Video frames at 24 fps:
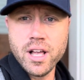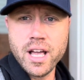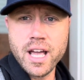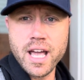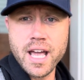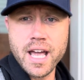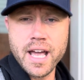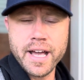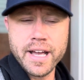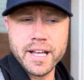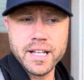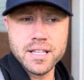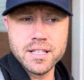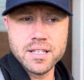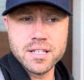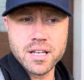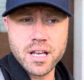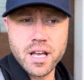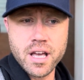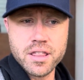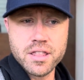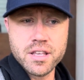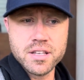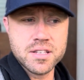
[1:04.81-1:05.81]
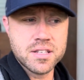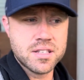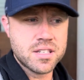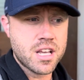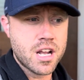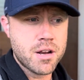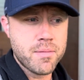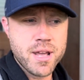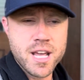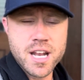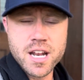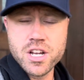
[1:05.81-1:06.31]
And this is
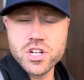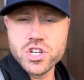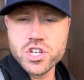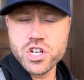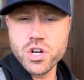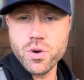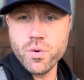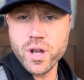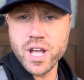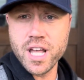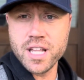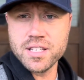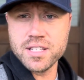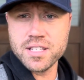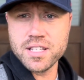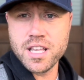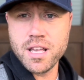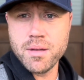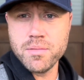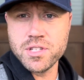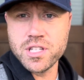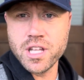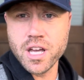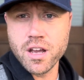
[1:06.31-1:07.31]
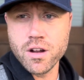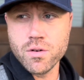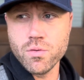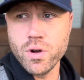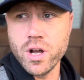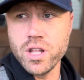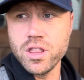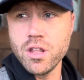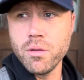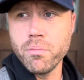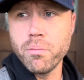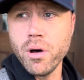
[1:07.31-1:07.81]
going to be an issue against teams that can
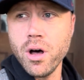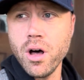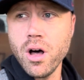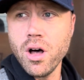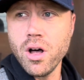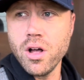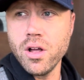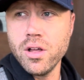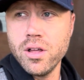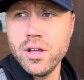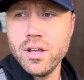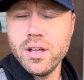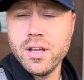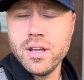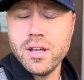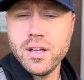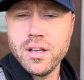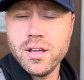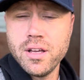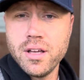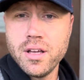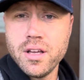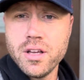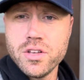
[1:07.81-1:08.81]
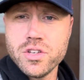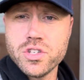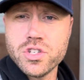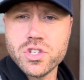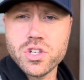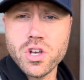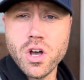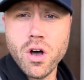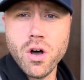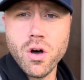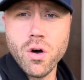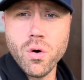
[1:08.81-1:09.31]
run the ball.
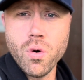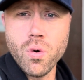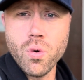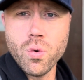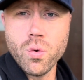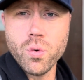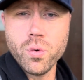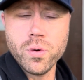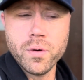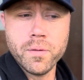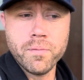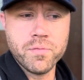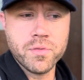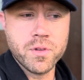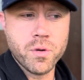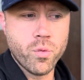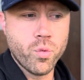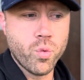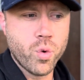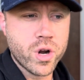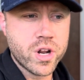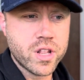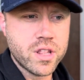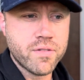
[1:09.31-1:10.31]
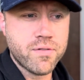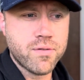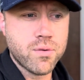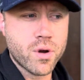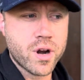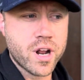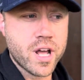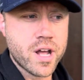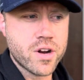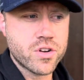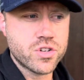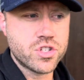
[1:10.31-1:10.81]
So what did the
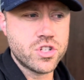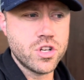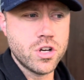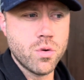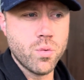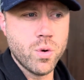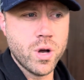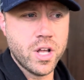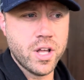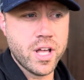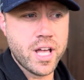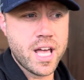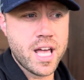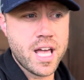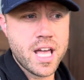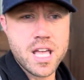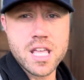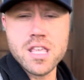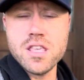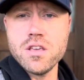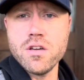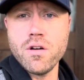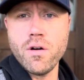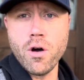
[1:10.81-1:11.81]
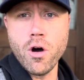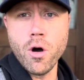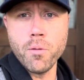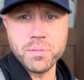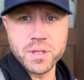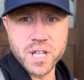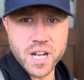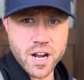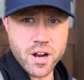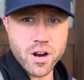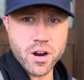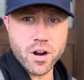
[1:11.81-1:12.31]
49ers do? Well, A, you
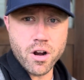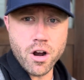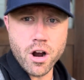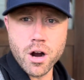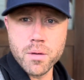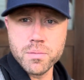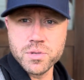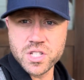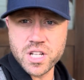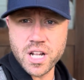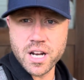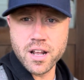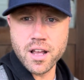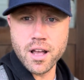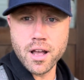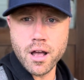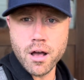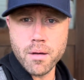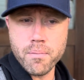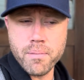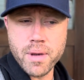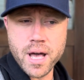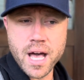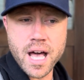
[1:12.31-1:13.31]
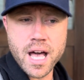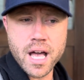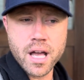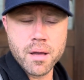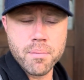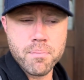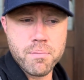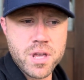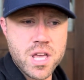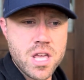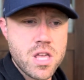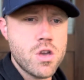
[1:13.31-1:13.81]
hope that Arik Armstead can come
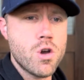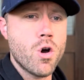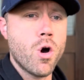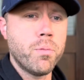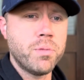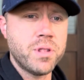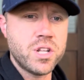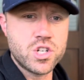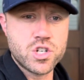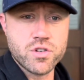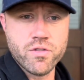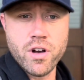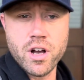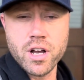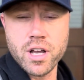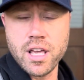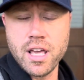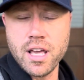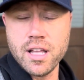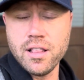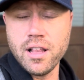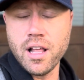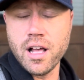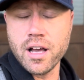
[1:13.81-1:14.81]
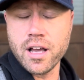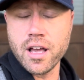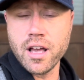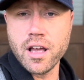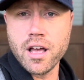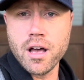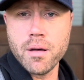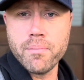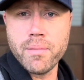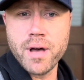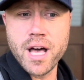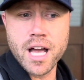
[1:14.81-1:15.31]
back. B, you hope that Javon Kinlaw can
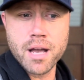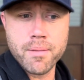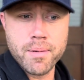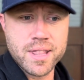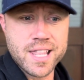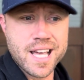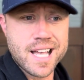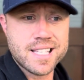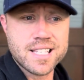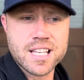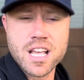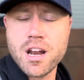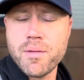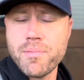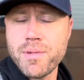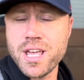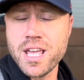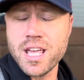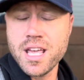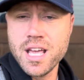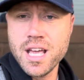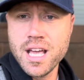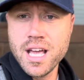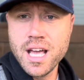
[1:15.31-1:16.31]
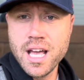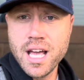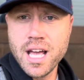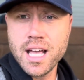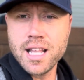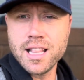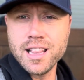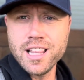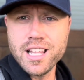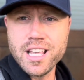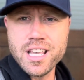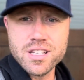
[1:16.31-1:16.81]
come back. But that's going to be
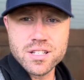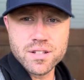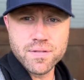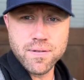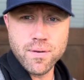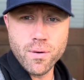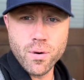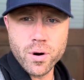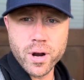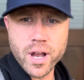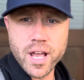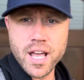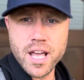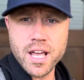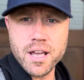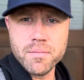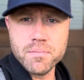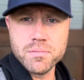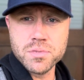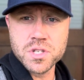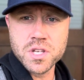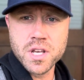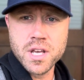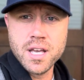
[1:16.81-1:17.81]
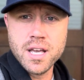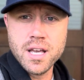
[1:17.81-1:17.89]
at least four games.